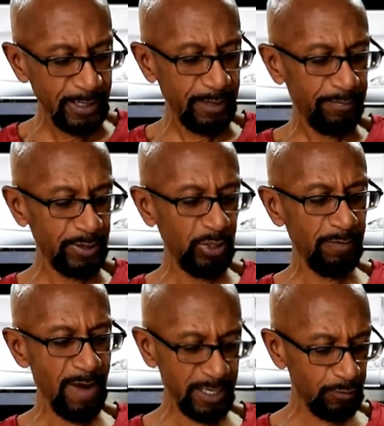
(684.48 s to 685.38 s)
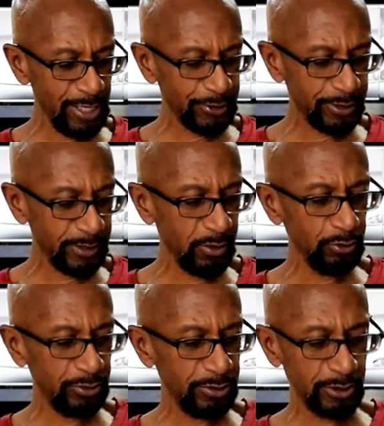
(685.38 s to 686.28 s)
but do it in moderation.
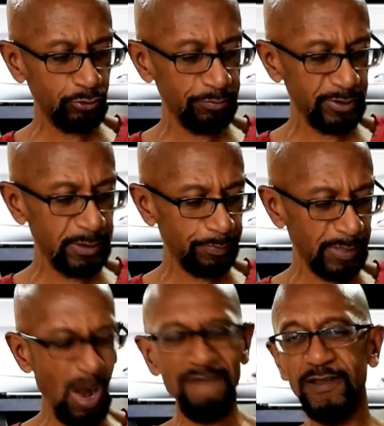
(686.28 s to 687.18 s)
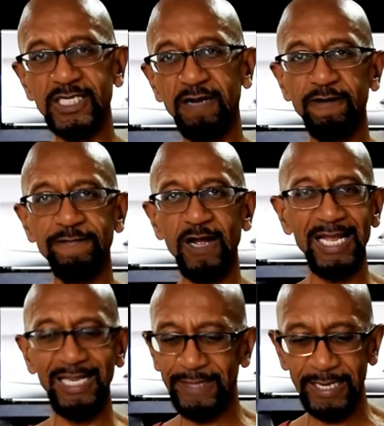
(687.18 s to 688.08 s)
Don't just deprive yourself of
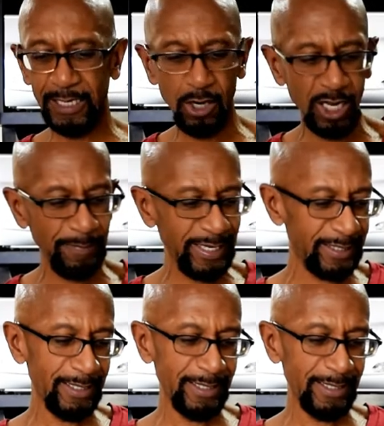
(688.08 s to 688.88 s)
anything at all. I mean,